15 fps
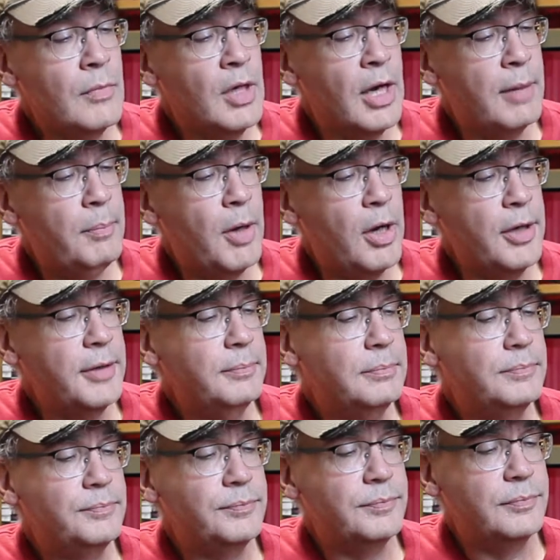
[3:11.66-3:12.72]
I bought it,
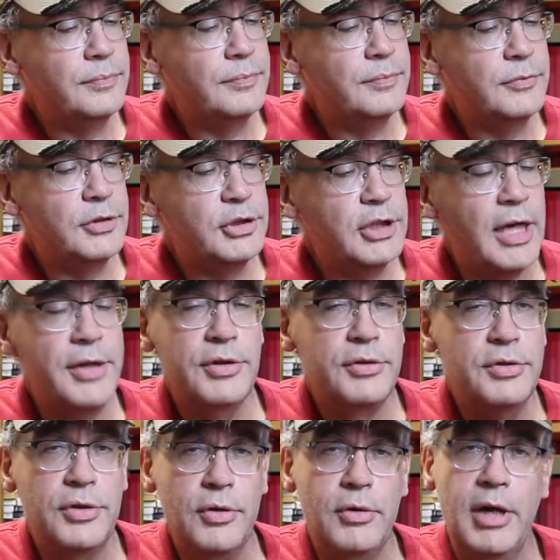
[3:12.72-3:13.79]
shot the
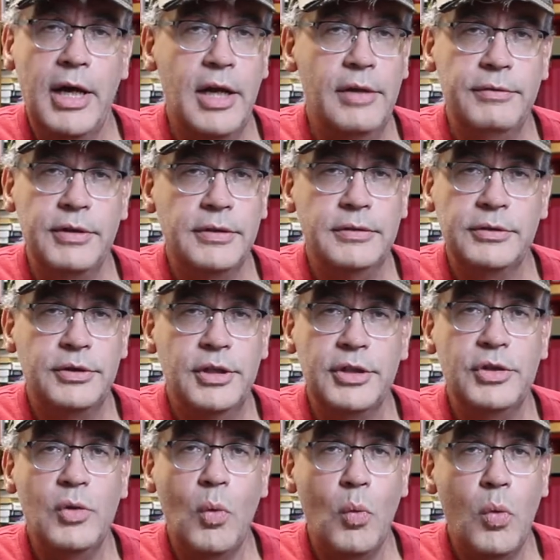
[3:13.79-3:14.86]
stew out of it,
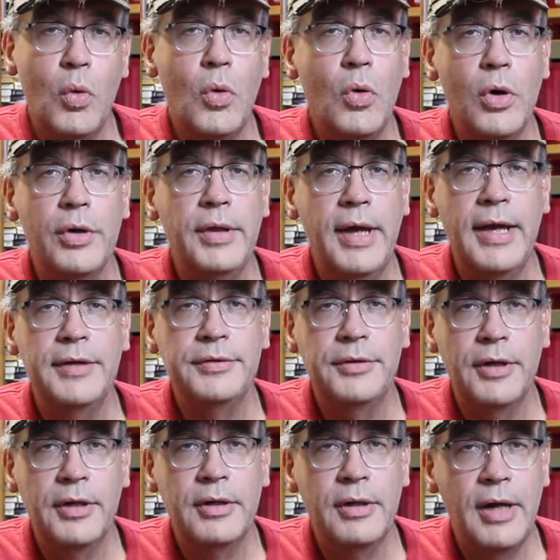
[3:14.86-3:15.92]
just wore that
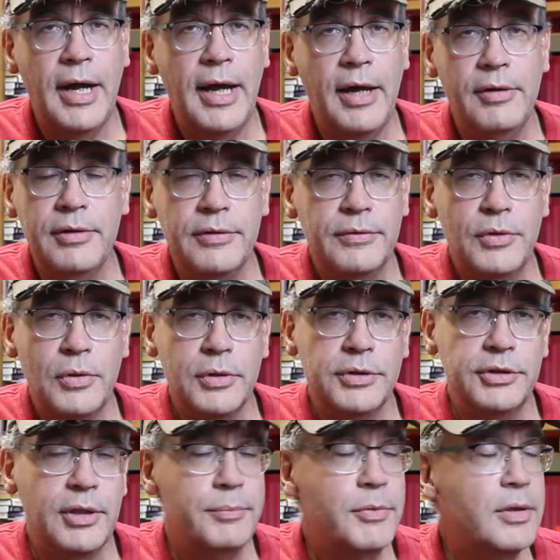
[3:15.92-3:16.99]
sucker out. Of course,
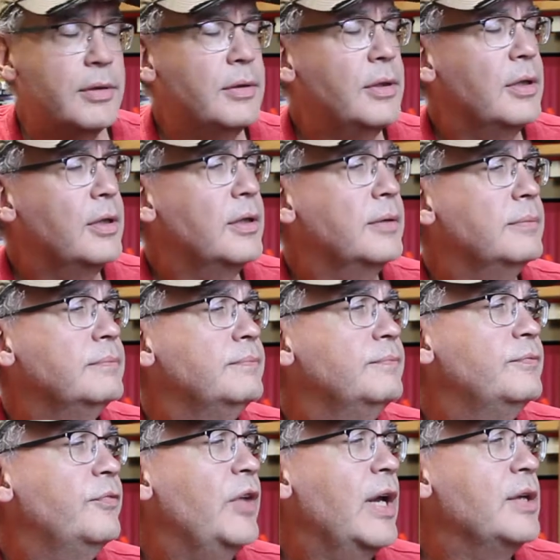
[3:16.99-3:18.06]
something
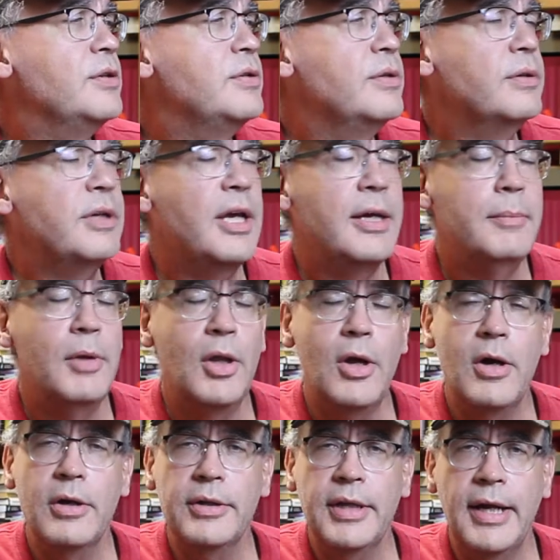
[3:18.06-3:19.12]
fancier came
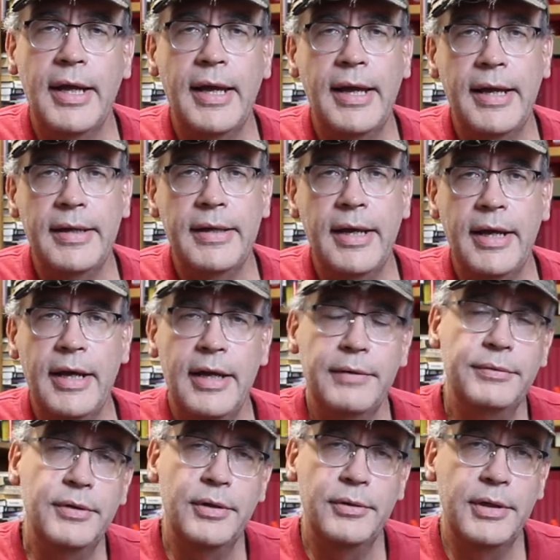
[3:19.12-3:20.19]
along that I had to have,
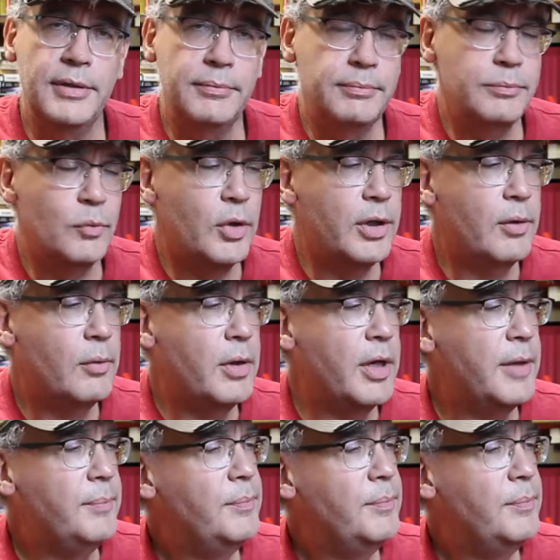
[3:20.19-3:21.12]
so it went away.